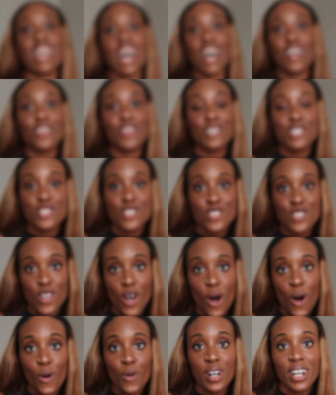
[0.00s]
That looks
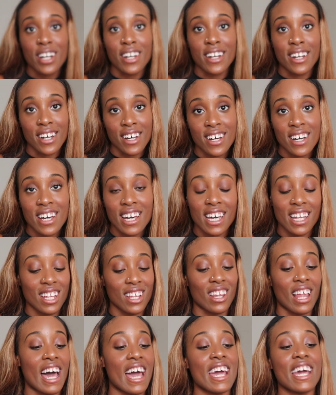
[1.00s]
so
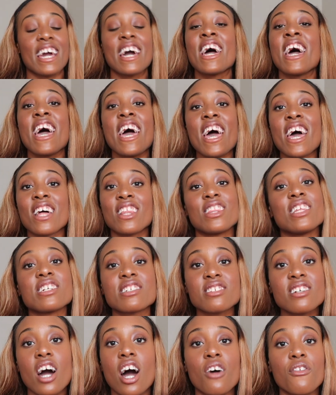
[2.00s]
good. Like,
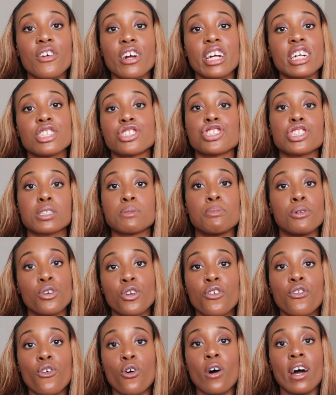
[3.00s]
this cover is just
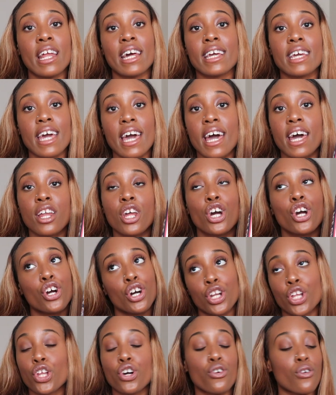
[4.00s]
beautiful, and again,
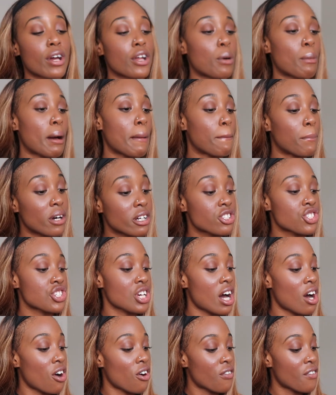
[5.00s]
gonna look great on my
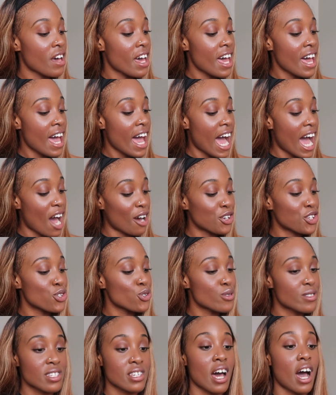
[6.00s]
bookshelf. How do
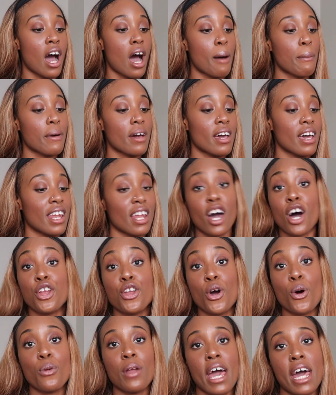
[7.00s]
you stop an
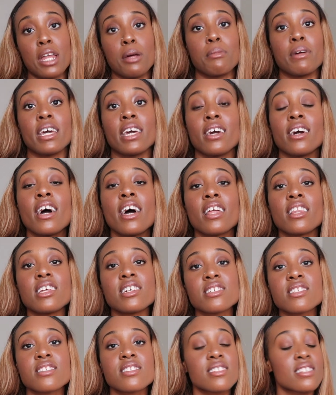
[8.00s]
unknown enemy?
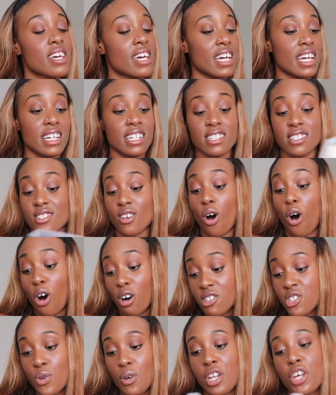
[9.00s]
This is
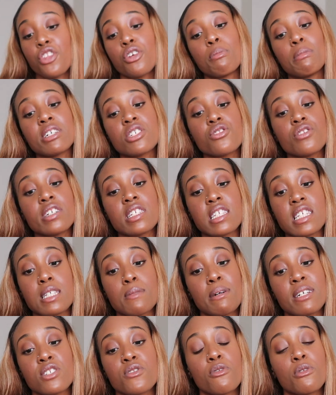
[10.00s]
also another mystery and
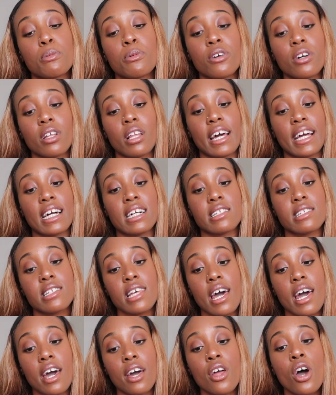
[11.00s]
suspenseful book, like I
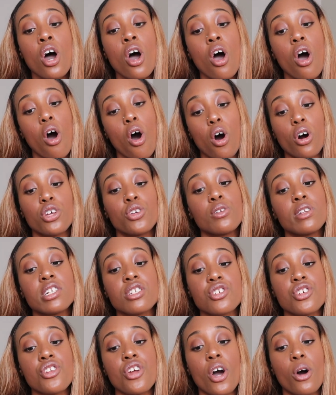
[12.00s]
said. All you
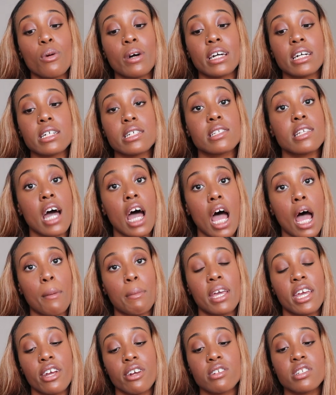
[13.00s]
need to know is,
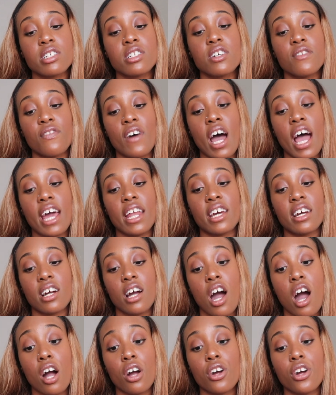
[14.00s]
I'm here to divide and
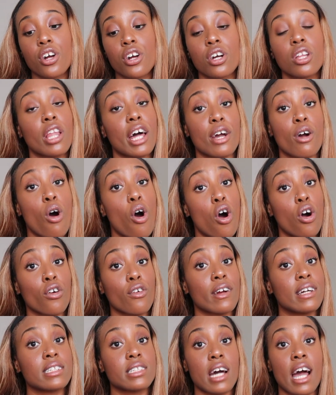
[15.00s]
conquer like all
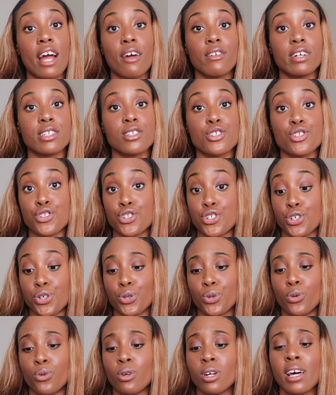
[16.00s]
great tyrants
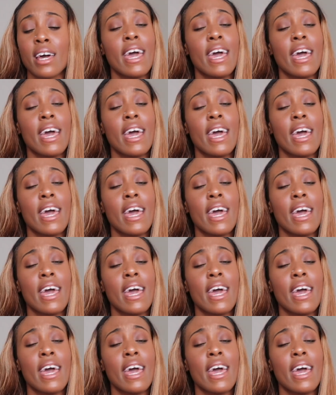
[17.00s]
do.